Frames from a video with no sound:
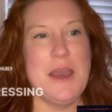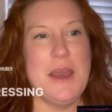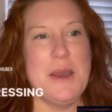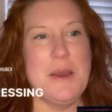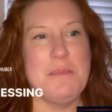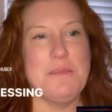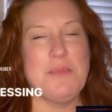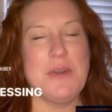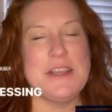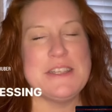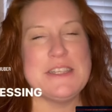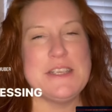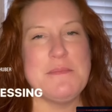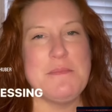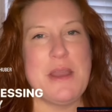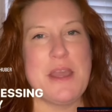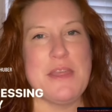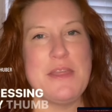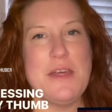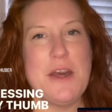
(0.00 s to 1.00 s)
pressing
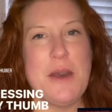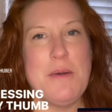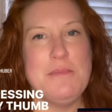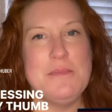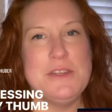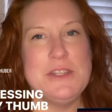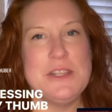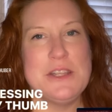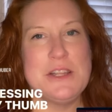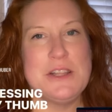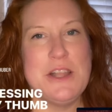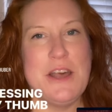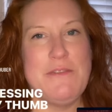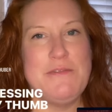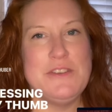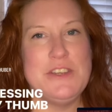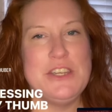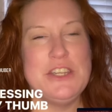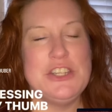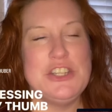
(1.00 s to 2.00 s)
my thumb to the
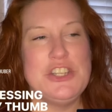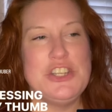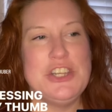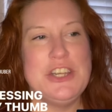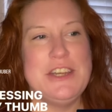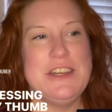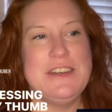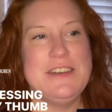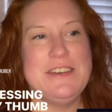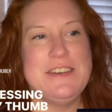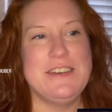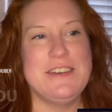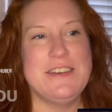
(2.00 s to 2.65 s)
cleft in his chin.